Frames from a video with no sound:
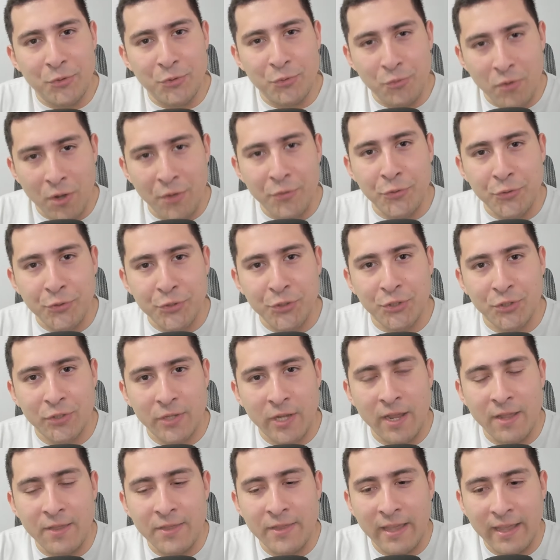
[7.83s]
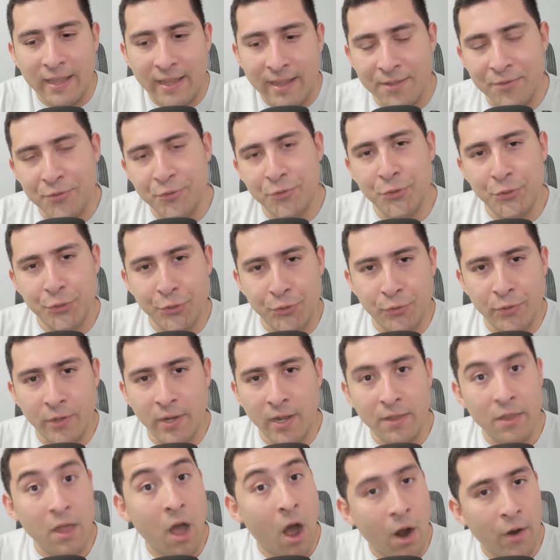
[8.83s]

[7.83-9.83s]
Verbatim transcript: to understand the industry and